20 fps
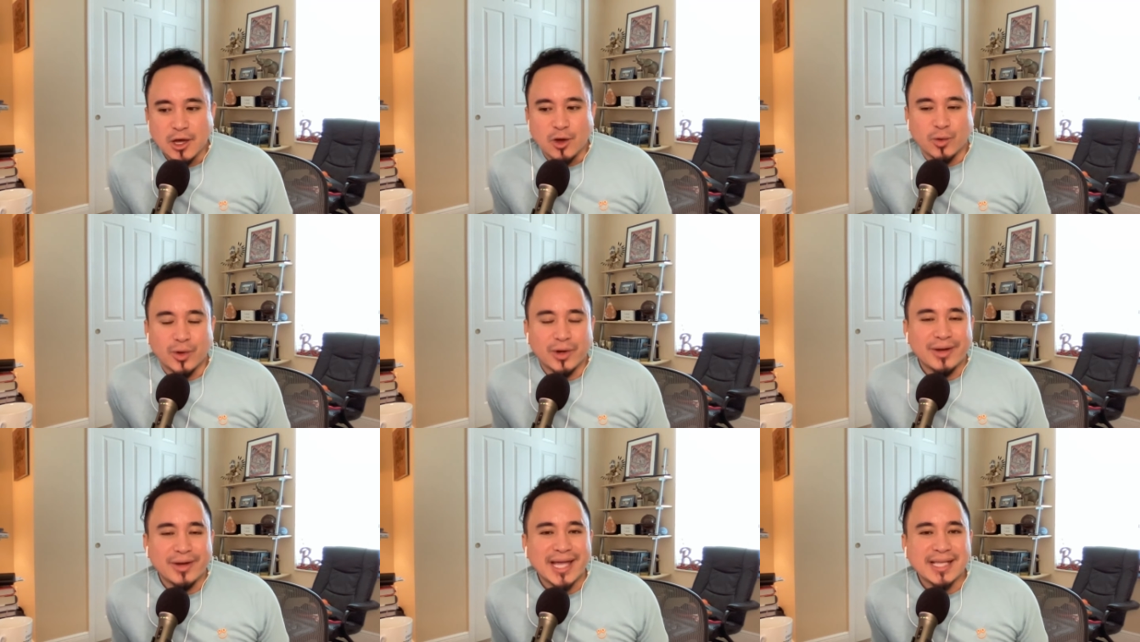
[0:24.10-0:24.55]

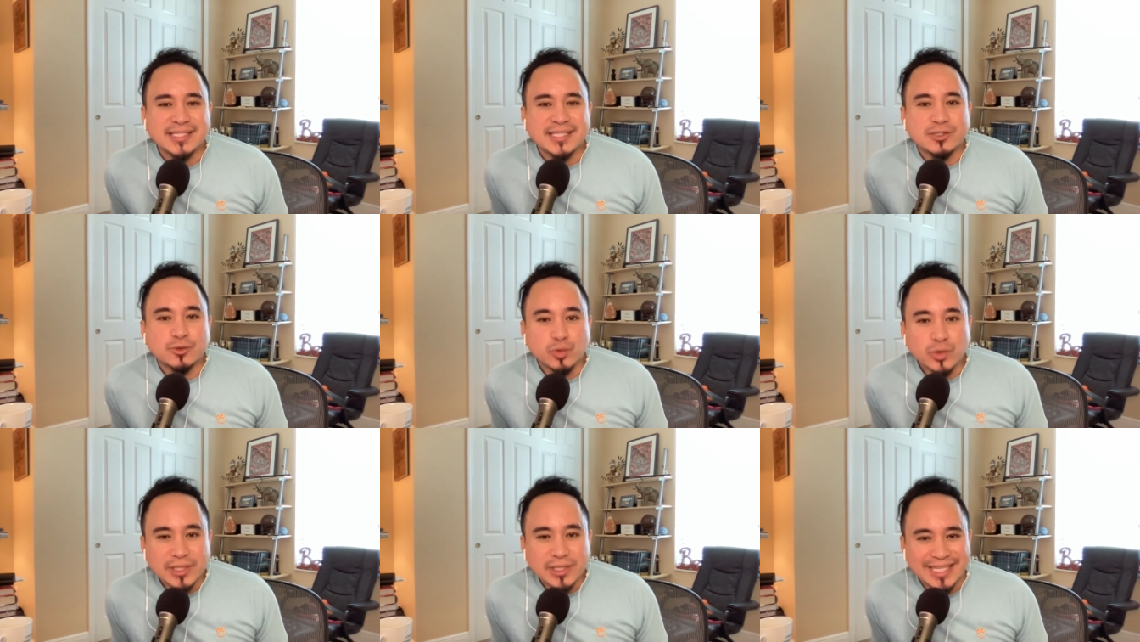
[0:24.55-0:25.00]
Whereas
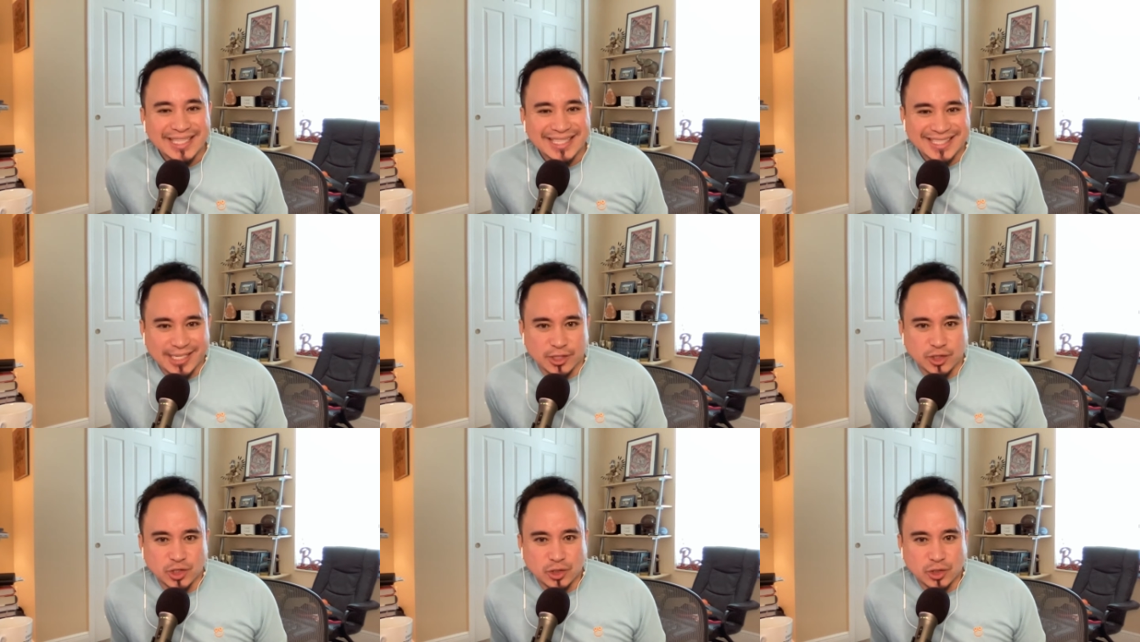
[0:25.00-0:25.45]
it's really
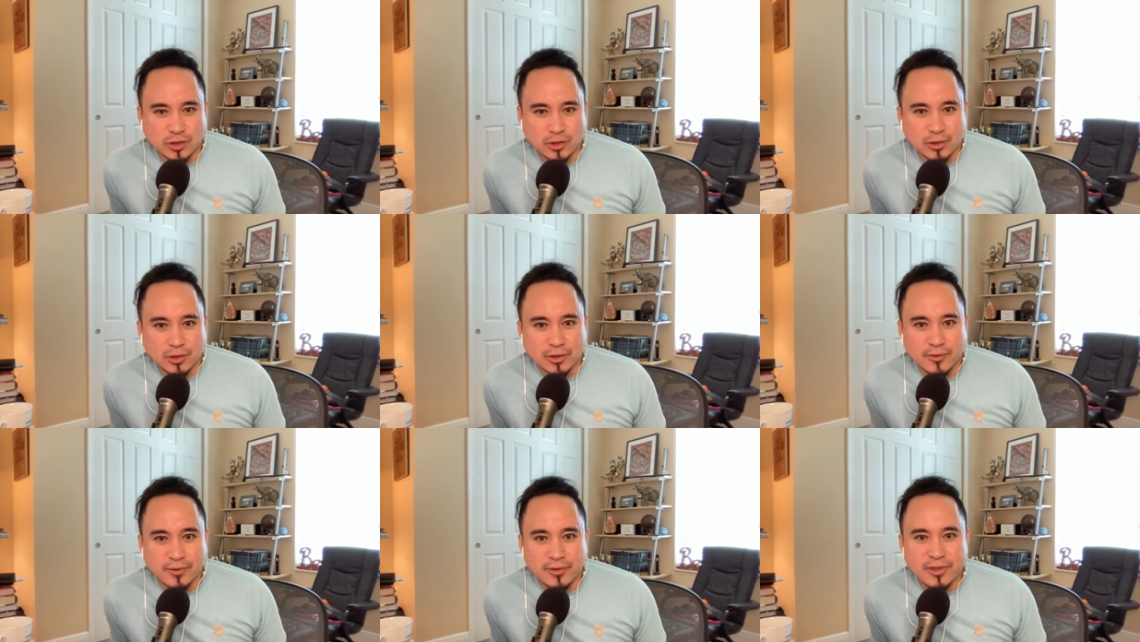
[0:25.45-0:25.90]

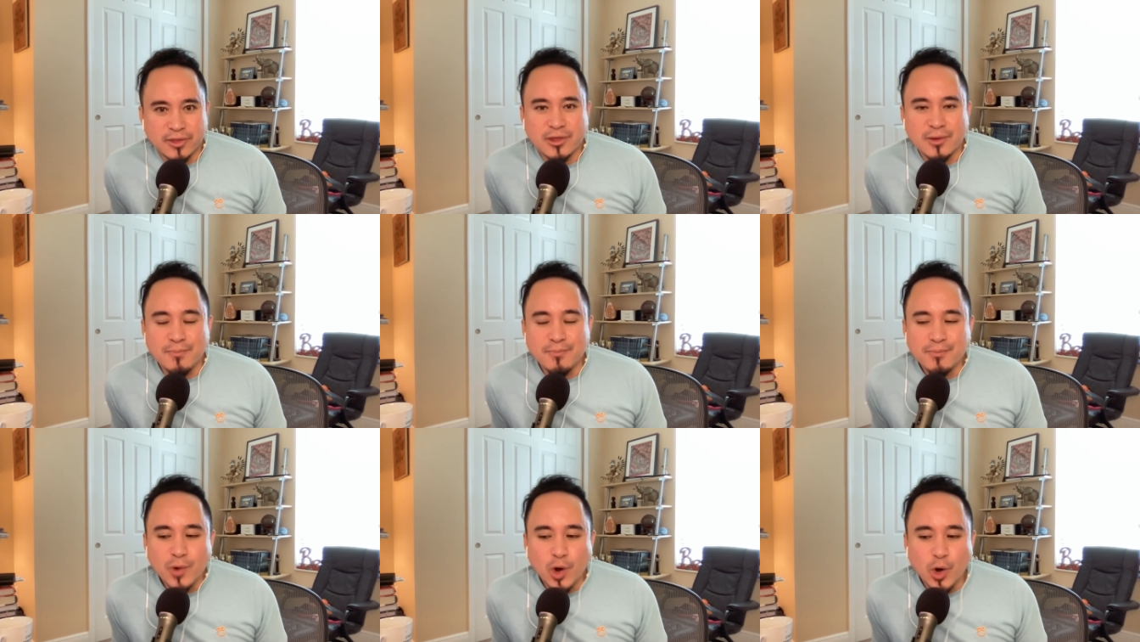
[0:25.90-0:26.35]
essential the
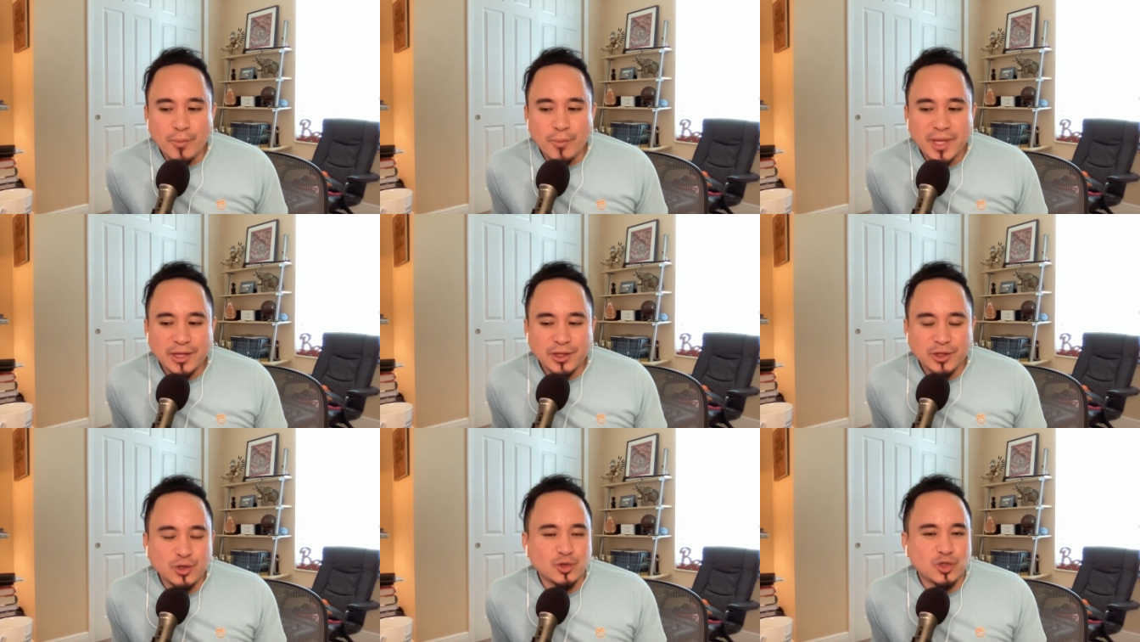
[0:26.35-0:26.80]

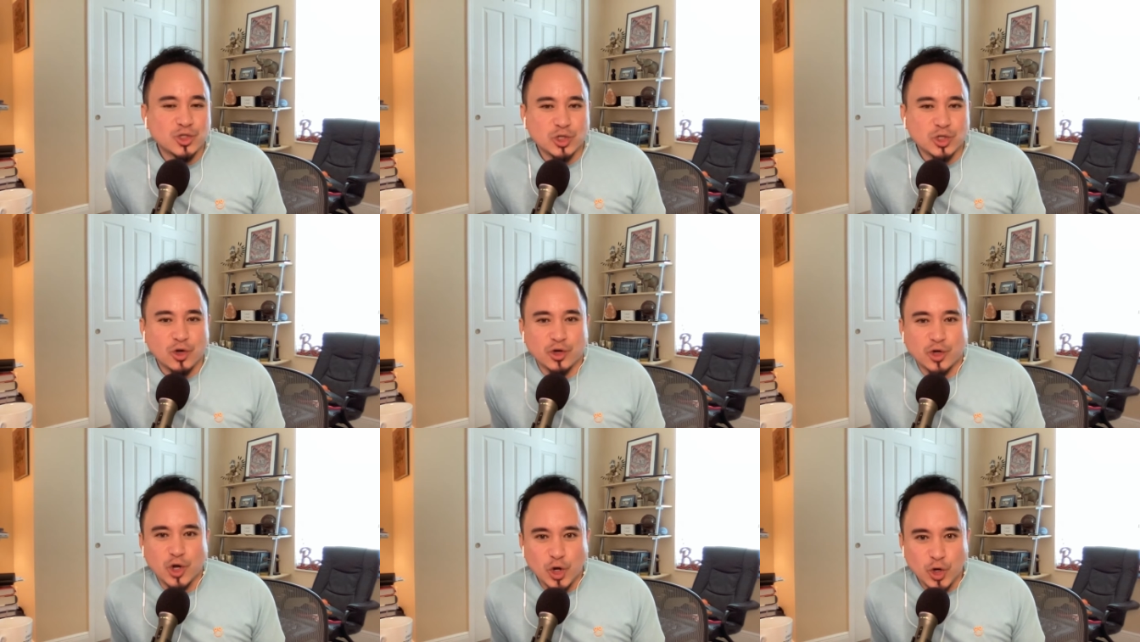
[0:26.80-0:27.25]
moment you
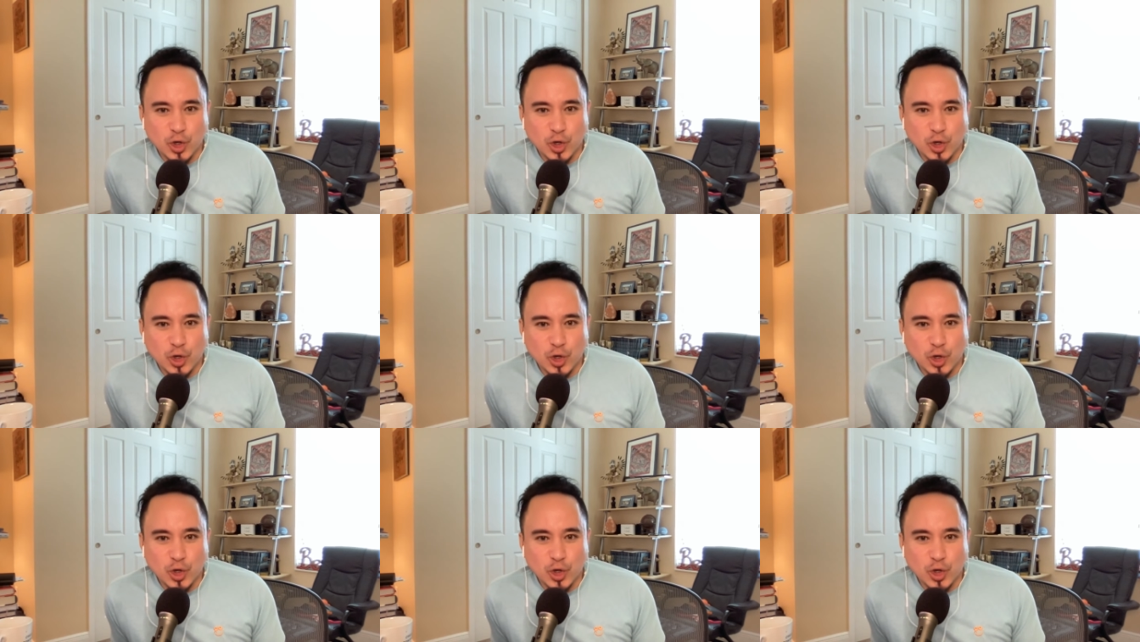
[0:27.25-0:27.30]
start